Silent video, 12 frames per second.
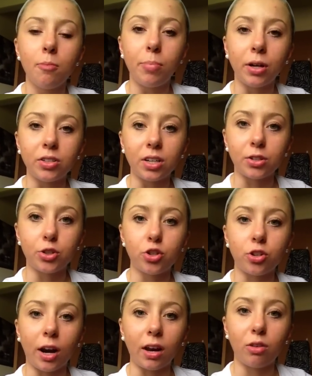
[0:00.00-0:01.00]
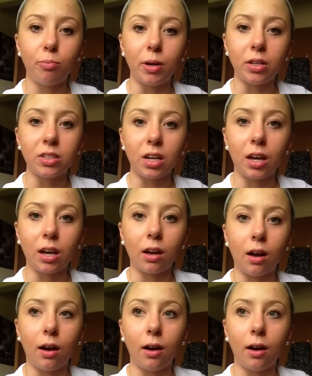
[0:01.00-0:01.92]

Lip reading: building strength, building